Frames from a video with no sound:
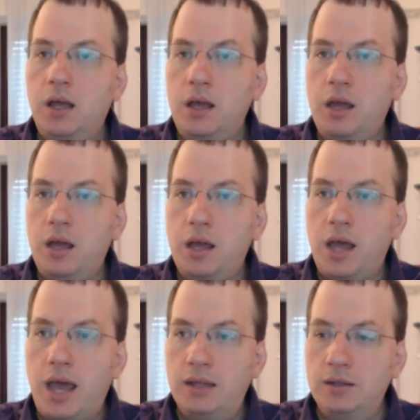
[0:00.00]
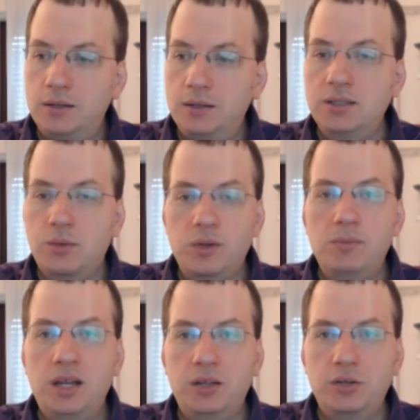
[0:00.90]
And this $3
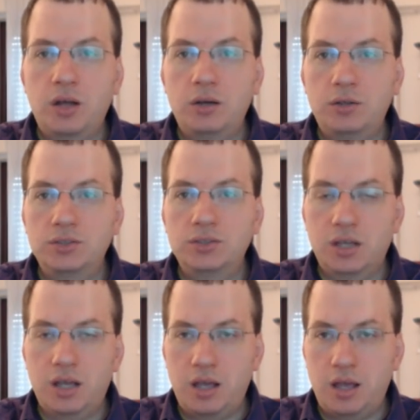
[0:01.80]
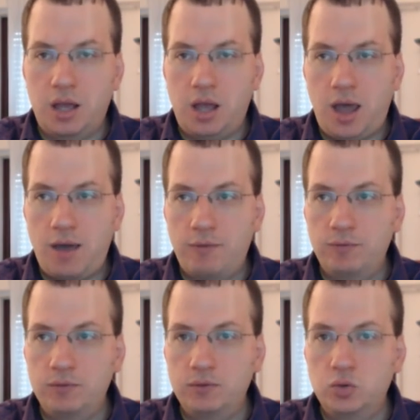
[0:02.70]
billion have
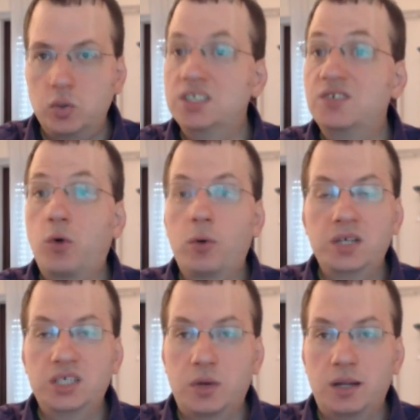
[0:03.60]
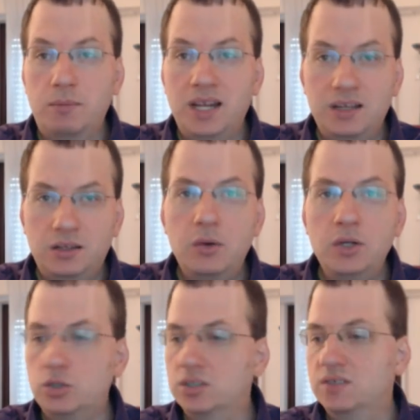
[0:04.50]
transformed the Israeli
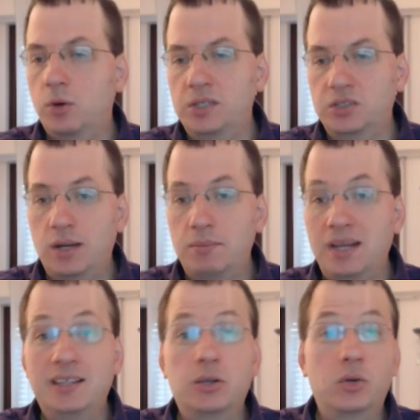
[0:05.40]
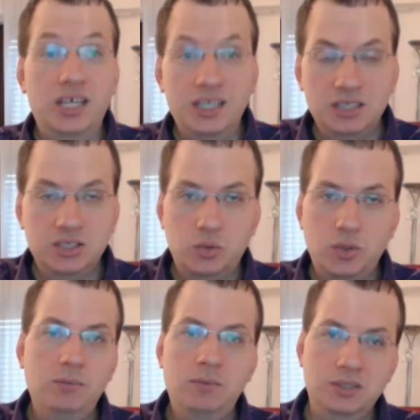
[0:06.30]
military, transformed the Israeli military
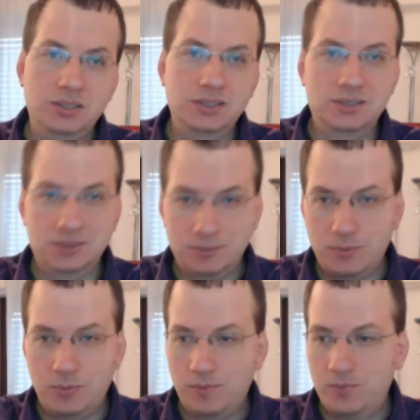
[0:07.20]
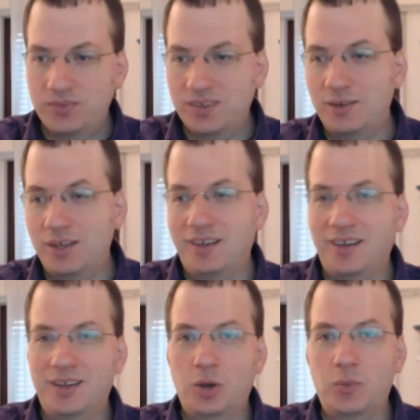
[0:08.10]
industry. This is
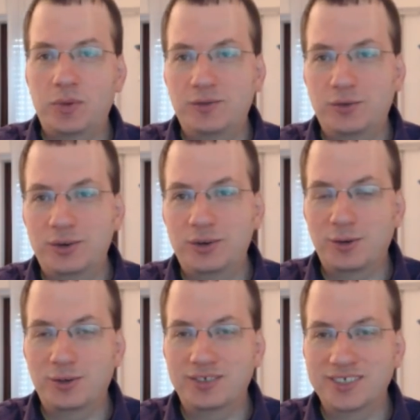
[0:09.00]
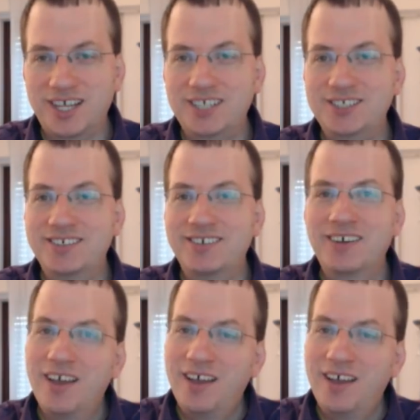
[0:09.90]
a topic for another discussion.